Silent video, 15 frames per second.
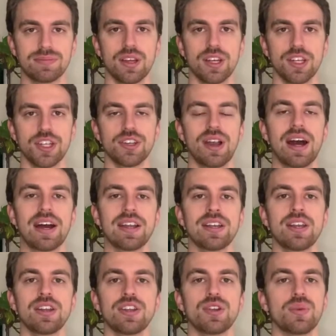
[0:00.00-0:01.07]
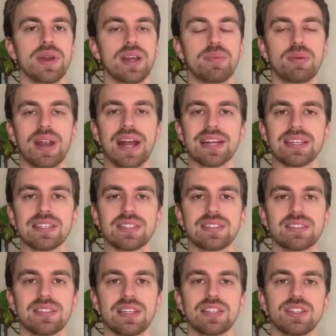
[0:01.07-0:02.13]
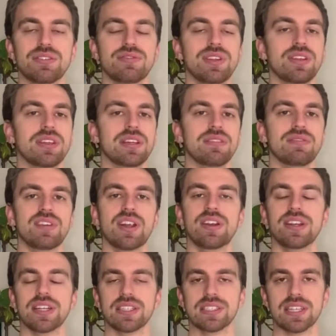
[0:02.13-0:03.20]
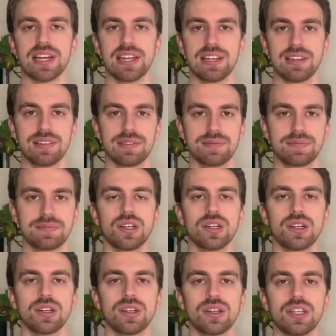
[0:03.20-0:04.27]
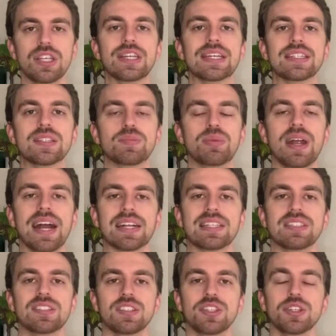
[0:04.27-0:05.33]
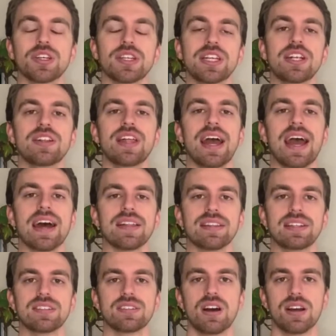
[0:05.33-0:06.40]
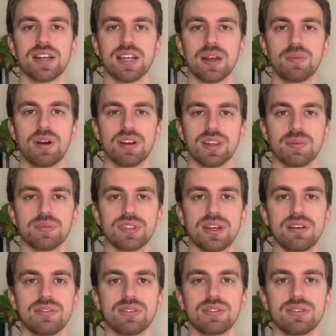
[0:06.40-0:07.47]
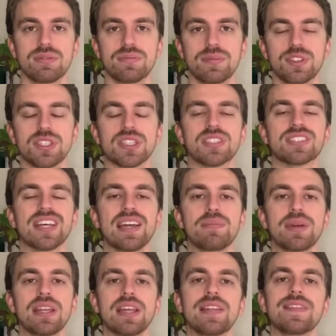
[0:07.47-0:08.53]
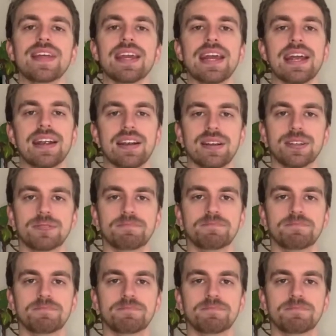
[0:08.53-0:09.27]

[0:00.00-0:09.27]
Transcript: You're on your way to practice and you're feeling very excited. You get to practice and you can hear the athletes talking among themselves. There's excitement in the air.